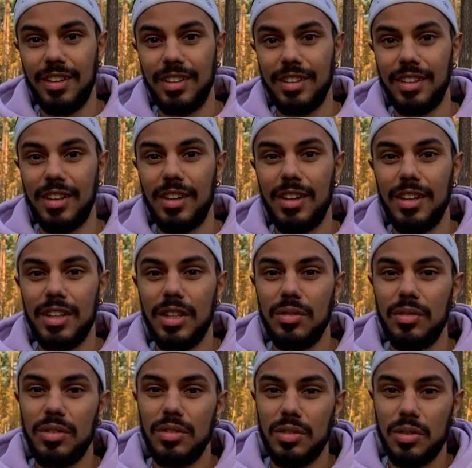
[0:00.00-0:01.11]
There are
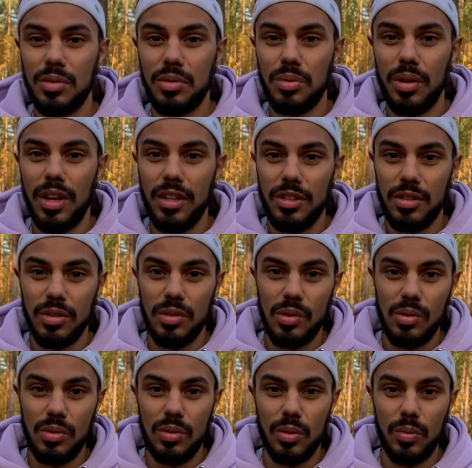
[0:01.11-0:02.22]
even
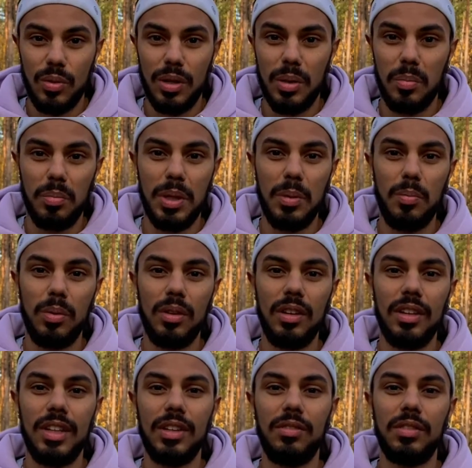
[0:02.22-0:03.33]
situations where people
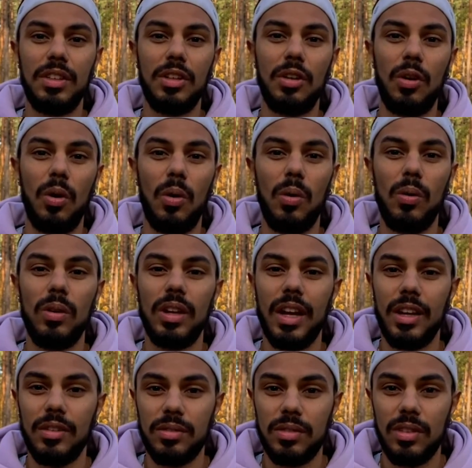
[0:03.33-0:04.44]
live their whole
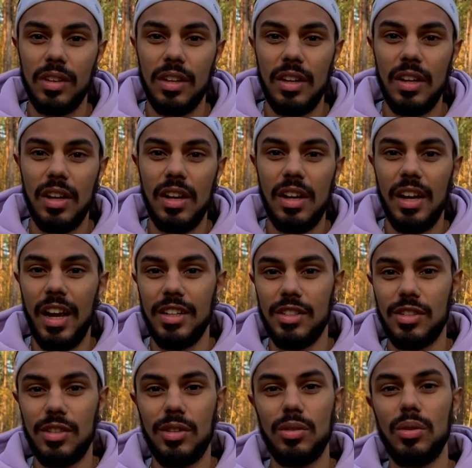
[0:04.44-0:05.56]
life and
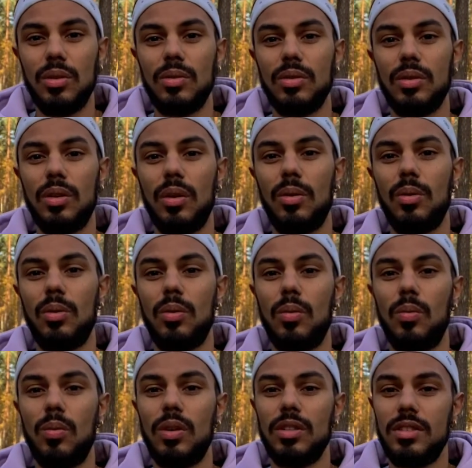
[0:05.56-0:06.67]
still don't know
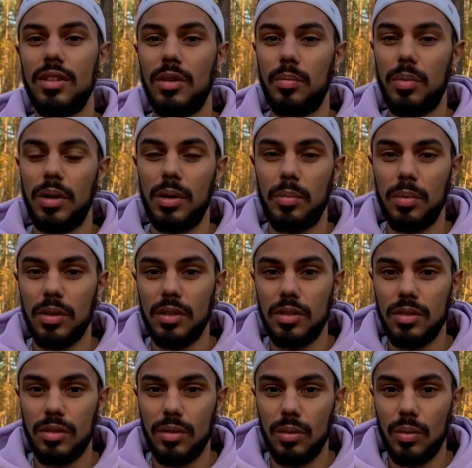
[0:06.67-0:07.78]
what's their
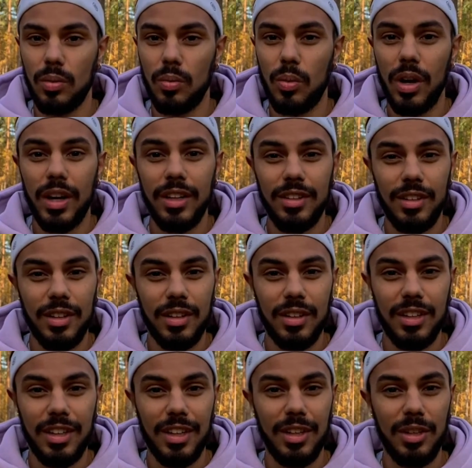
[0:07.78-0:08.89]
purpose, why they're
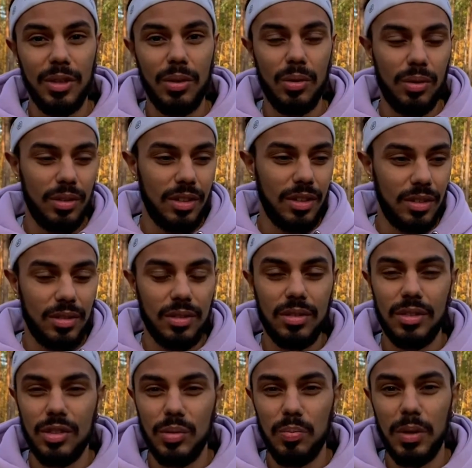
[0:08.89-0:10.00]
here on this
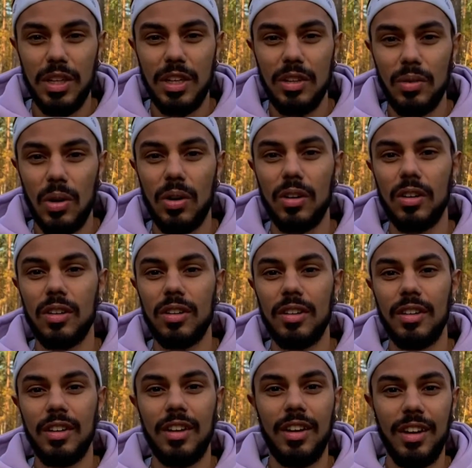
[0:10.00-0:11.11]
spinning rock,
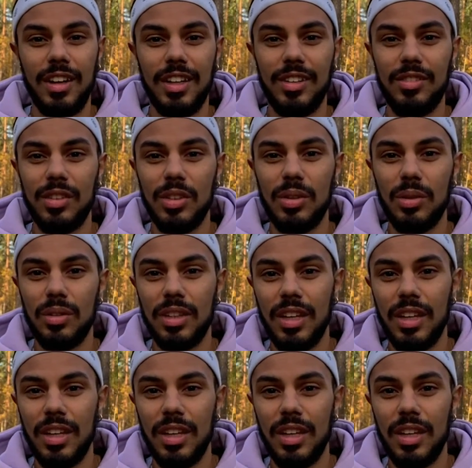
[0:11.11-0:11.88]
even though they